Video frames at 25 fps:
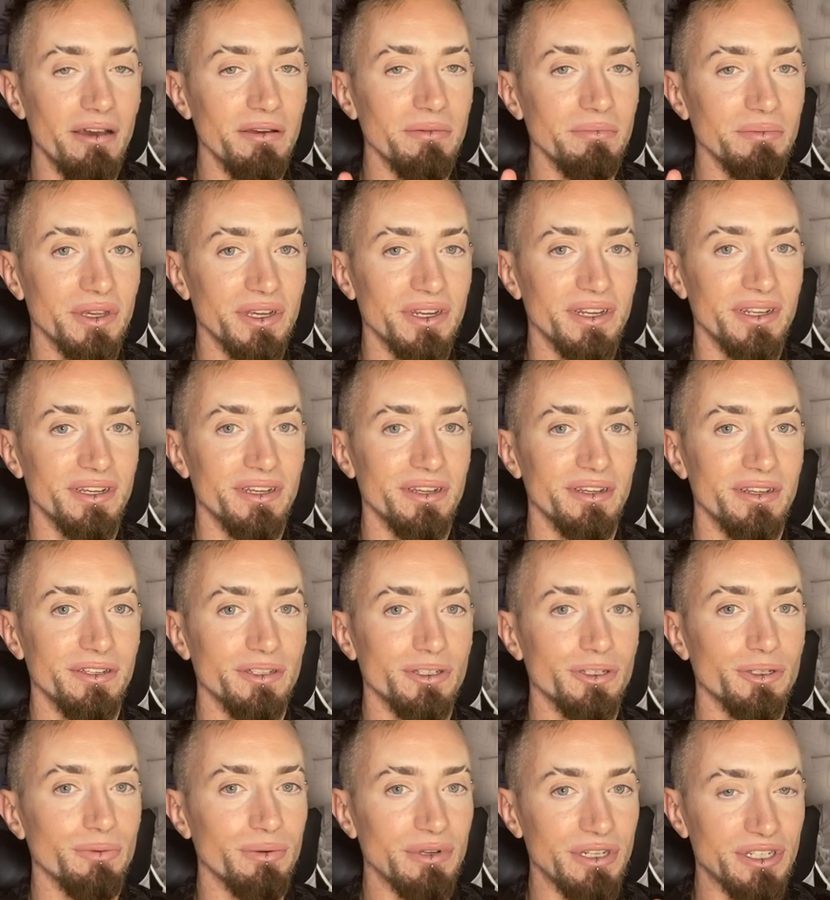I'm gonna
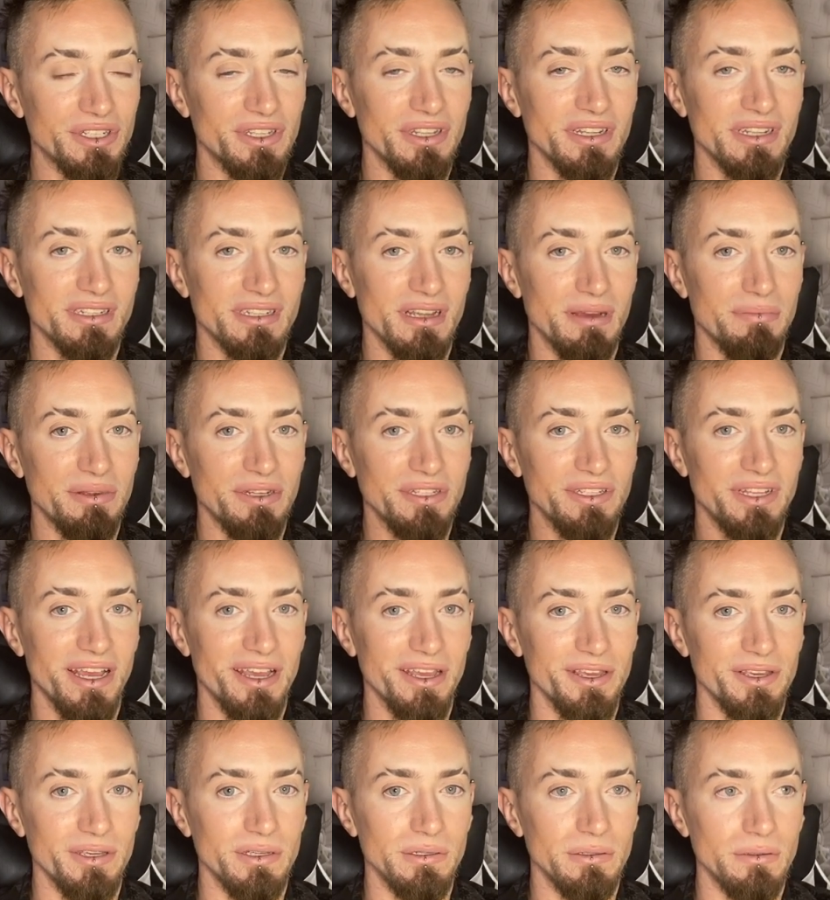switch things up and
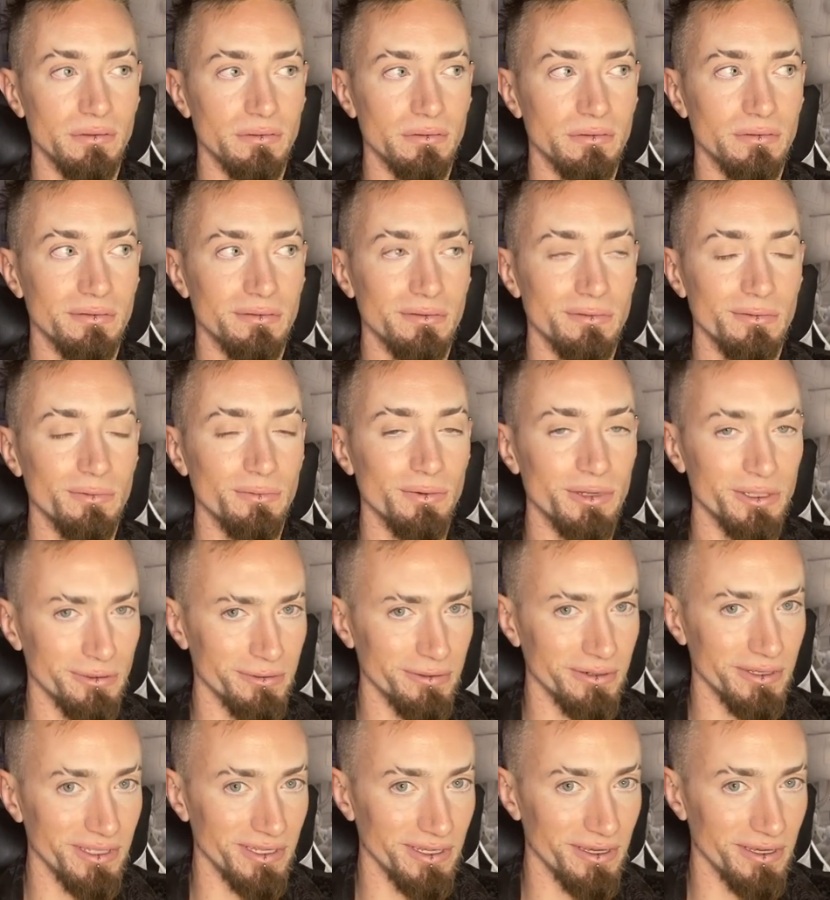tell you what's really